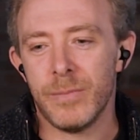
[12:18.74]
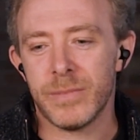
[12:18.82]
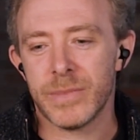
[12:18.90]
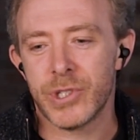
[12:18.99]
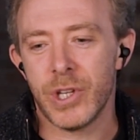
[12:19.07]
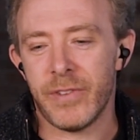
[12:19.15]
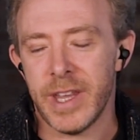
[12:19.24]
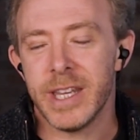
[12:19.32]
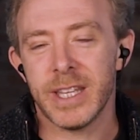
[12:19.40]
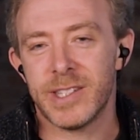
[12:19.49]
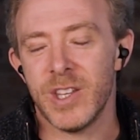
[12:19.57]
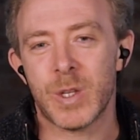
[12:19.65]
sort of
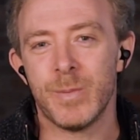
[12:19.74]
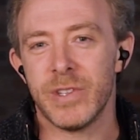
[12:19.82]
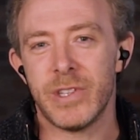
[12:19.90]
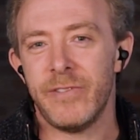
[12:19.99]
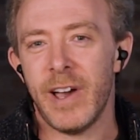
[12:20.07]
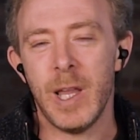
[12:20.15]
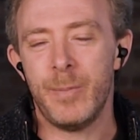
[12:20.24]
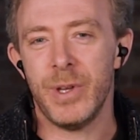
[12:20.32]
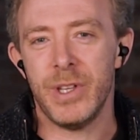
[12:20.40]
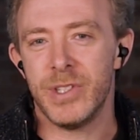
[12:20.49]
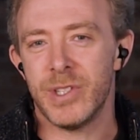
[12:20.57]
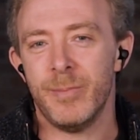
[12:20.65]
ecosystems of
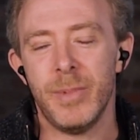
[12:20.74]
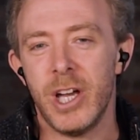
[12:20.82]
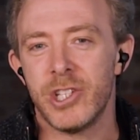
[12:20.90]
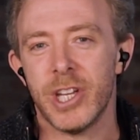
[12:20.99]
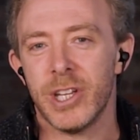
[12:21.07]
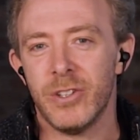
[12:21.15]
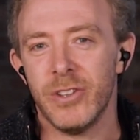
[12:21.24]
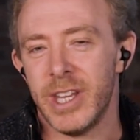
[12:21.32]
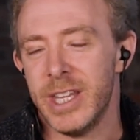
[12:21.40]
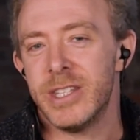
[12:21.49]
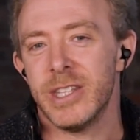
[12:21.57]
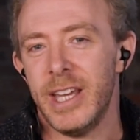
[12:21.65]
developers emerging on the
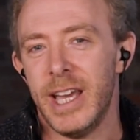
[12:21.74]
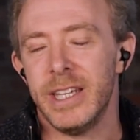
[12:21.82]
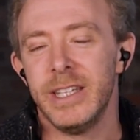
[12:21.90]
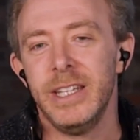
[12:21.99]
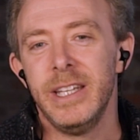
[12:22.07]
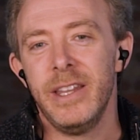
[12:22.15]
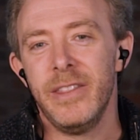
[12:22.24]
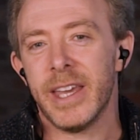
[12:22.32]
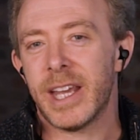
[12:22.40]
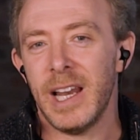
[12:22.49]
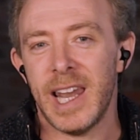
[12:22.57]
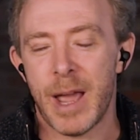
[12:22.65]
internet
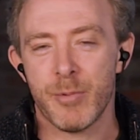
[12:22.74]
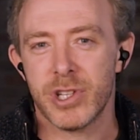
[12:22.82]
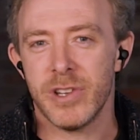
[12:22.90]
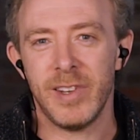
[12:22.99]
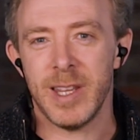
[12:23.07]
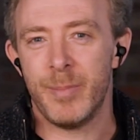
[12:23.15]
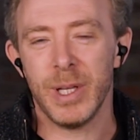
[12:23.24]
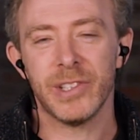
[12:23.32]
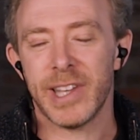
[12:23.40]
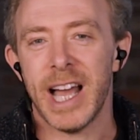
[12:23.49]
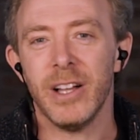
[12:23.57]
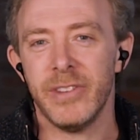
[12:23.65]
that collaboratively build
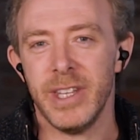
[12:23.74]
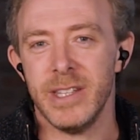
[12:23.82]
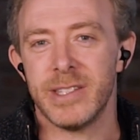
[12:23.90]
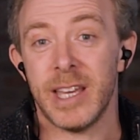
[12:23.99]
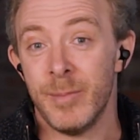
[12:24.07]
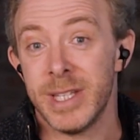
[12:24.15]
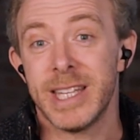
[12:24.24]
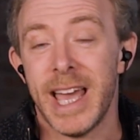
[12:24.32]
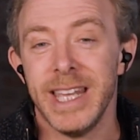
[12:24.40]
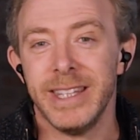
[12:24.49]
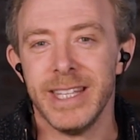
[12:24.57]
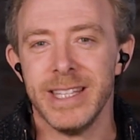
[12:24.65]
out these and
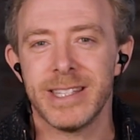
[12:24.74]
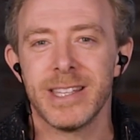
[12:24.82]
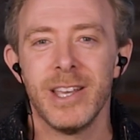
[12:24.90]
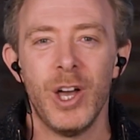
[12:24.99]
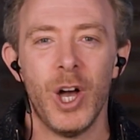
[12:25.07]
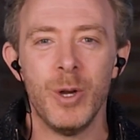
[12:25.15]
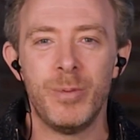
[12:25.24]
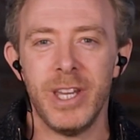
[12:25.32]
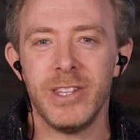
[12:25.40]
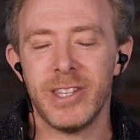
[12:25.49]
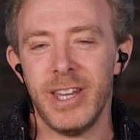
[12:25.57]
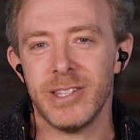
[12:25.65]
maintain these open
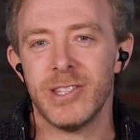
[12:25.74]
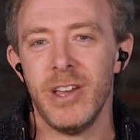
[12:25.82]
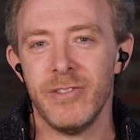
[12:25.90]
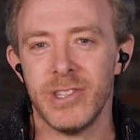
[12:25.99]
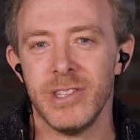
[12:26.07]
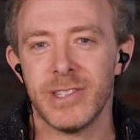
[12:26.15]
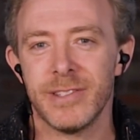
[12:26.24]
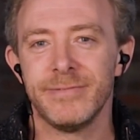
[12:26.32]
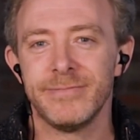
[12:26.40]
internet services.